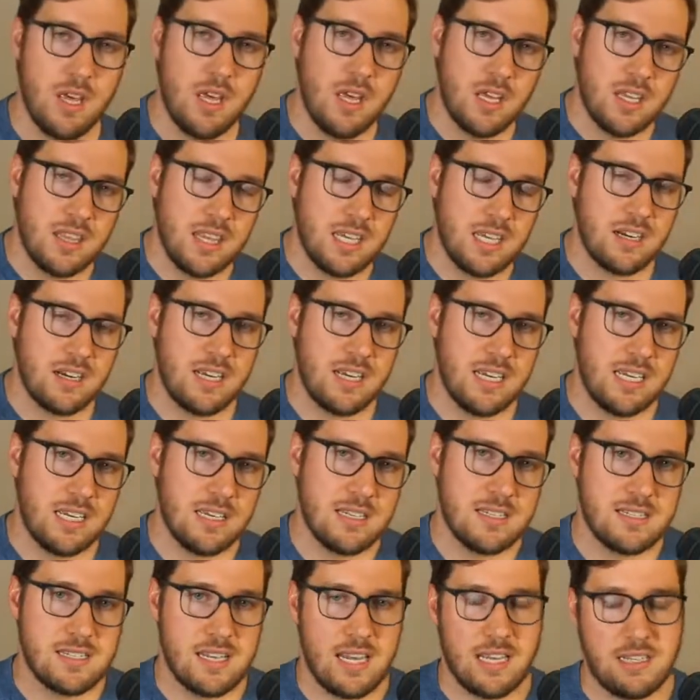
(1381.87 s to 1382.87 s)
there
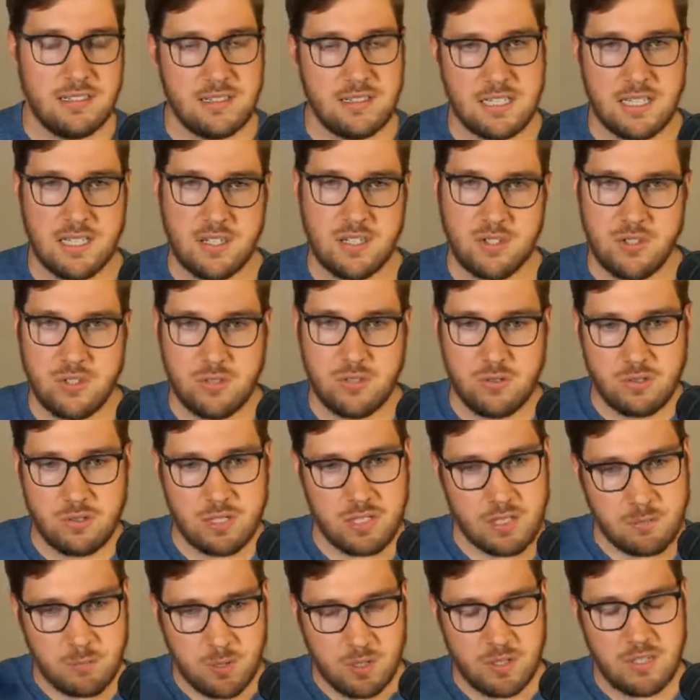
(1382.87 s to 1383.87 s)
is a link to the
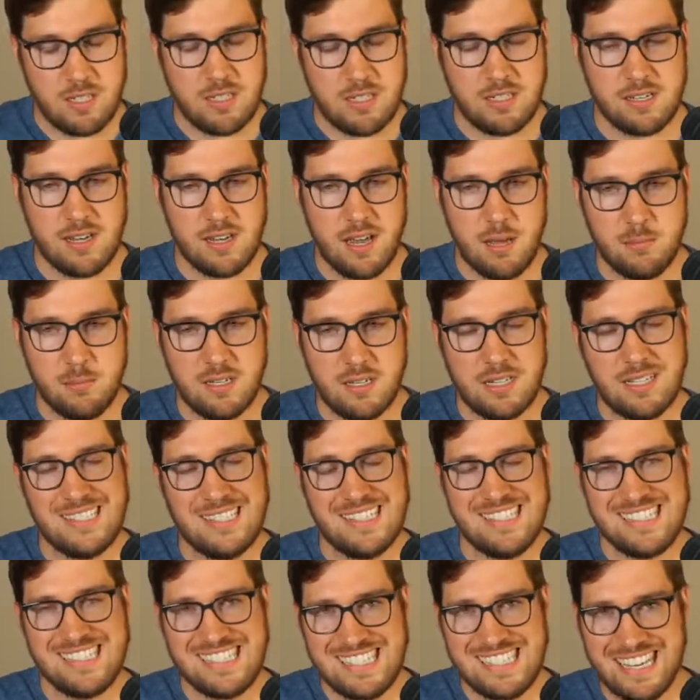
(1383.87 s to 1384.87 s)
community topic
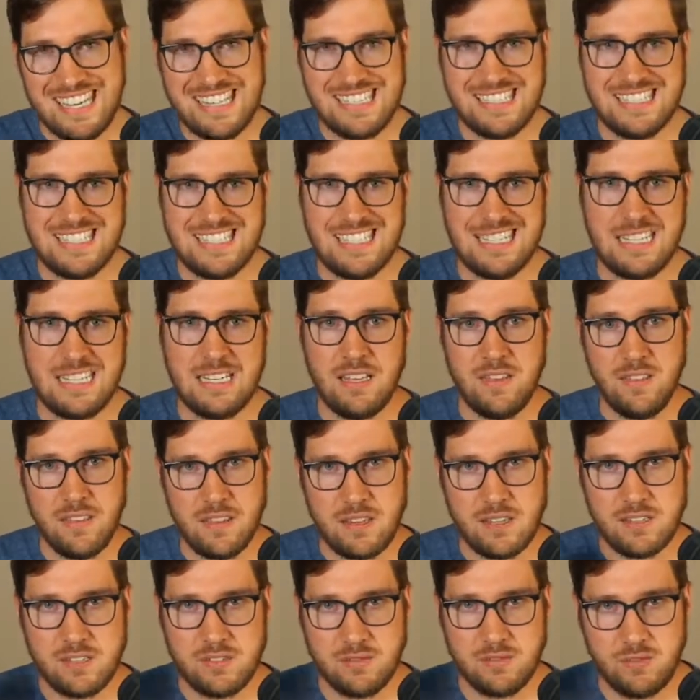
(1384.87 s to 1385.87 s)
discussing
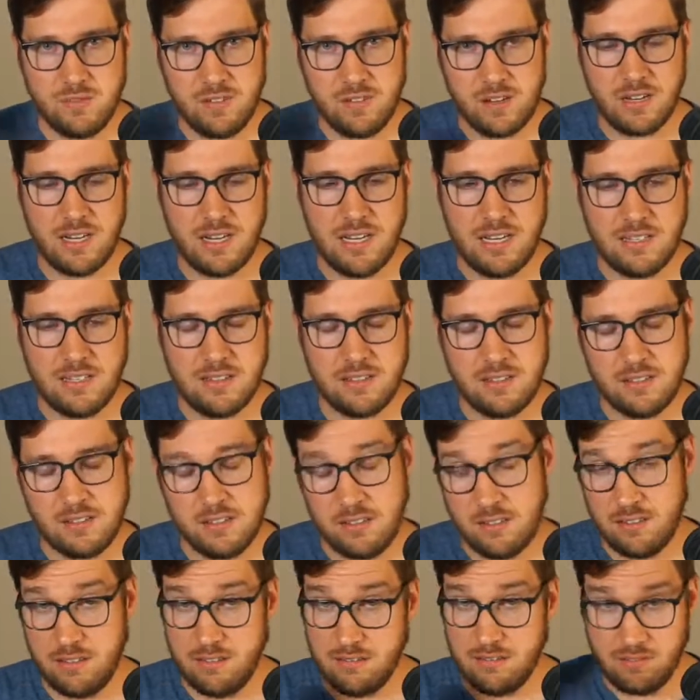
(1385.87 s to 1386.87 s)
this very
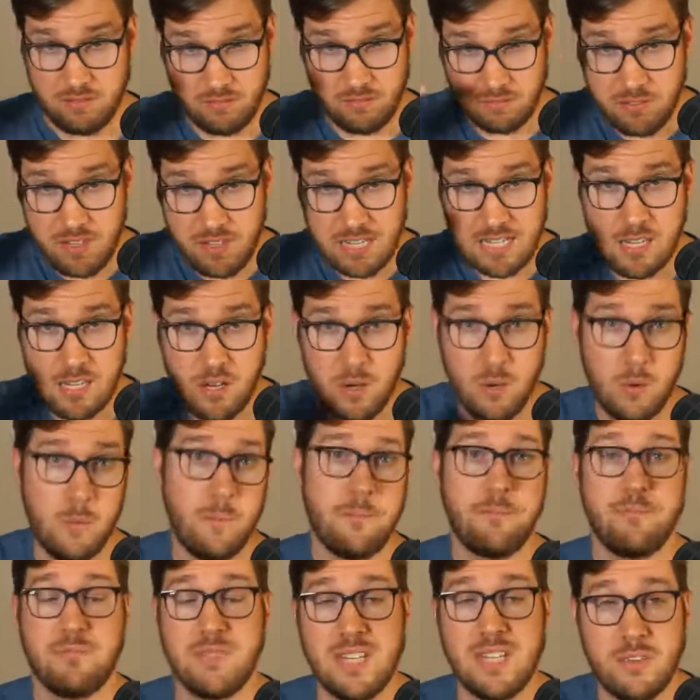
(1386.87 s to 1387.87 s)
video.
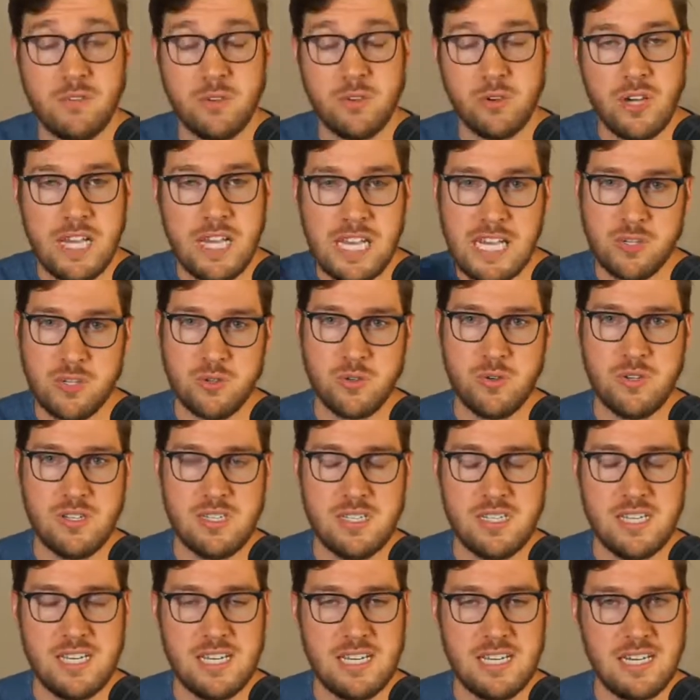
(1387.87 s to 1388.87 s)
If you're
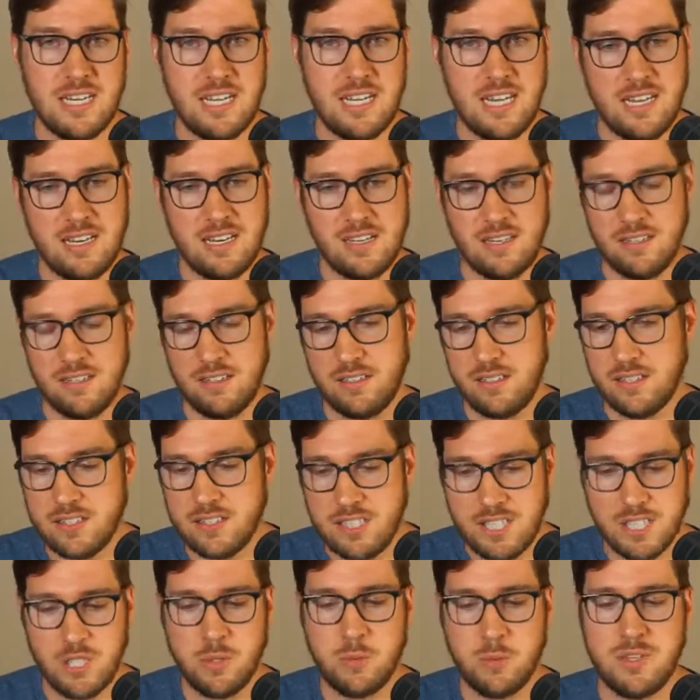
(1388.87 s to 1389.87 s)
interested in
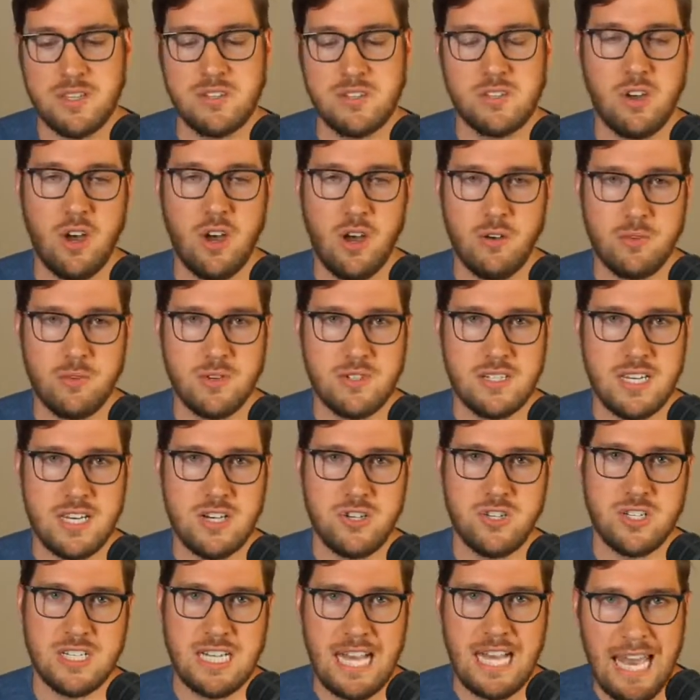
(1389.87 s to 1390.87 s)
continuing this
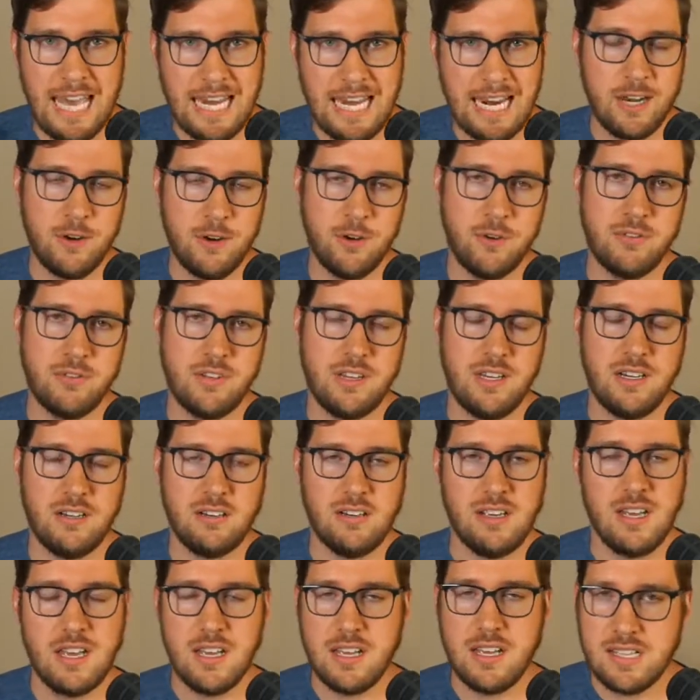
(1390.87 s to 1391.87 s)
conversation, head on over there,
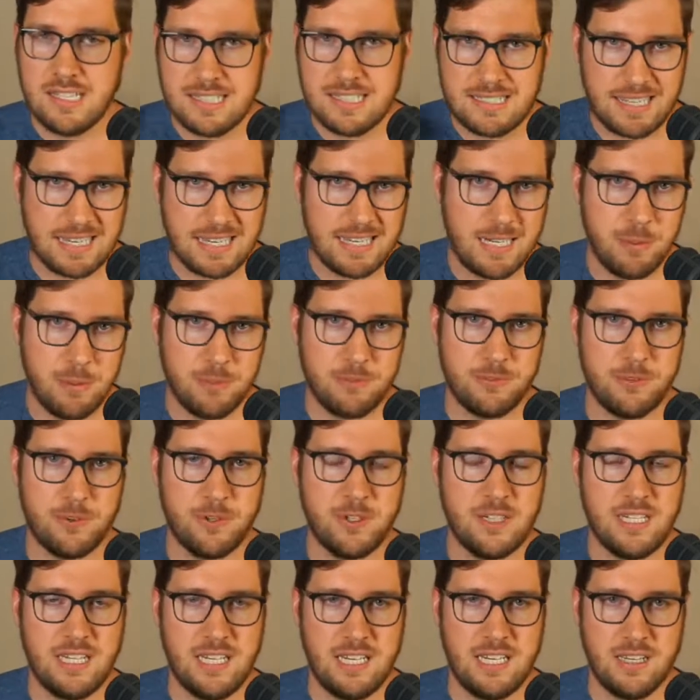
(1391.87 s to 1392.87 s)
sign up for
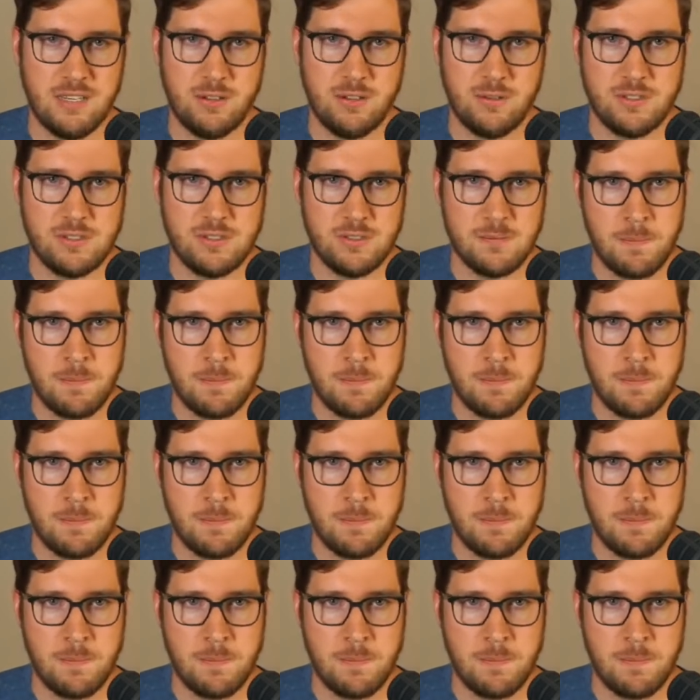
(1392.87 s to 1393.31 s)
an account.